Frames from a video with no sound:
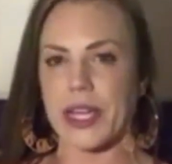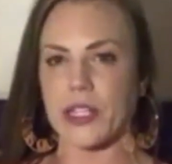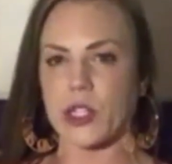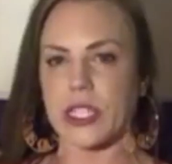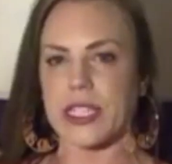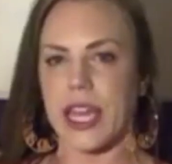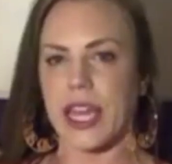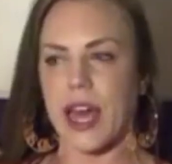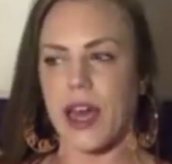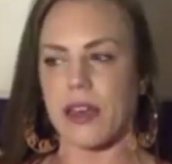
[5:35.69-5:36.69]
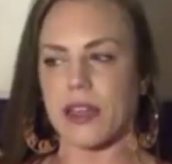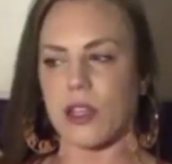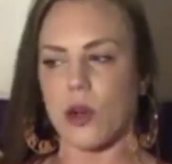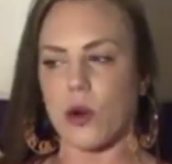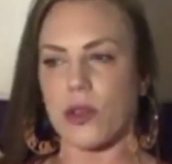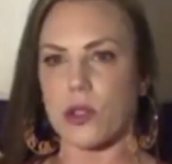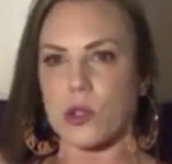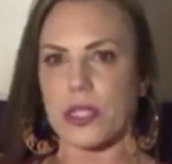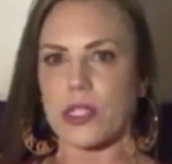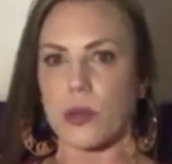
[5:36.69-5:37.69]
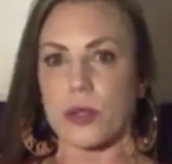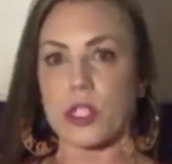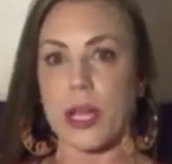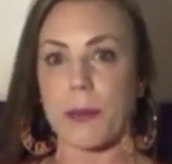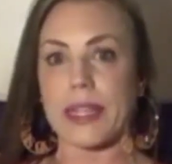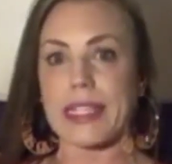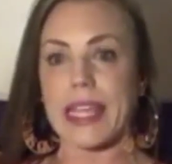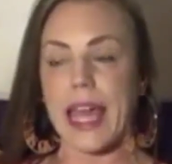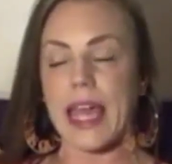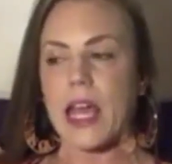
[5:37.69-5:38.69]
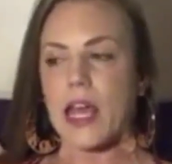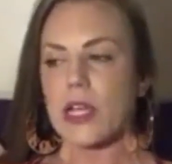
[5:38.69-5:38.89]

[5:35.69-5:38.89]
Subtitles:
It's just like, you know, there's only so much time in the day.